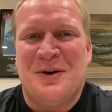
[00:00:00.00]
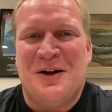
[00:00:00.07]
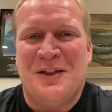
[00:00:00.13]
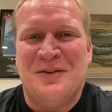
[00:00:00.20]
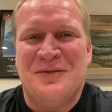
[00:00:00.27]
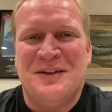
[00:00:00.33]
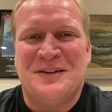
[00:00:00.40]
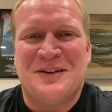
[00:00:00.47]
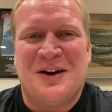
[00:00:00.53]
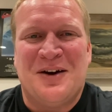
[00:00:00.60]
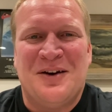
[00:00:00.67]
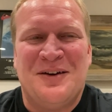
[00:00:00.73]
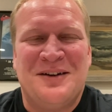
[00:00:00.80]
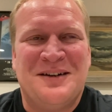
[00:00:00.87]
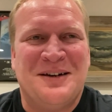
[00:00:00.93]
all of his
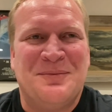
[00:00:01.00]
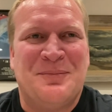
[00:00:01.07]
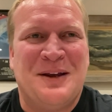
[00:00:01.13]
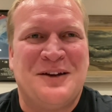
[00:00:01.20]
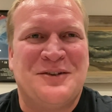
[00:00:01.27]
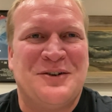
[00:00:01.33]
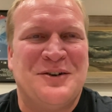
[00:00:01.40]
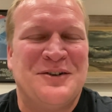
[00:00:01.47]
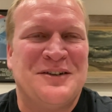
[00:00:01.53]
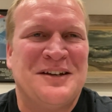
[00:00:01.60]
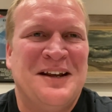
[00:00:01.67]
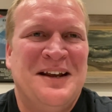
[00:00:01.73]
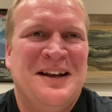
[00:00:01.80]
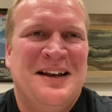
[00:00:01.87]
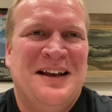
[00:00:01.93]
art and
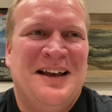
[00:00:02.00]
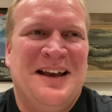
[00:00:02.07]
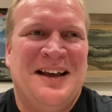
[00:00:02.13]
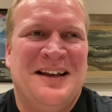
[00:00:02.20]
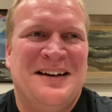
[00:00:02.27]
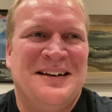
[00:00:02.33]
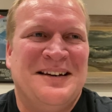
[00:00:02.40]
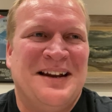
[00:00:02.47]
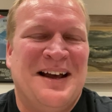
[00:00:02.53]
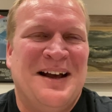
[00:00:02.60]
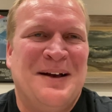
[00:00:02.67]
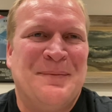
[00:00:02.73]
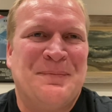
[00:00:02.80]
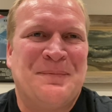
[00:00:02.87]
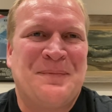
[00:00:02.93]
pictures and, uh,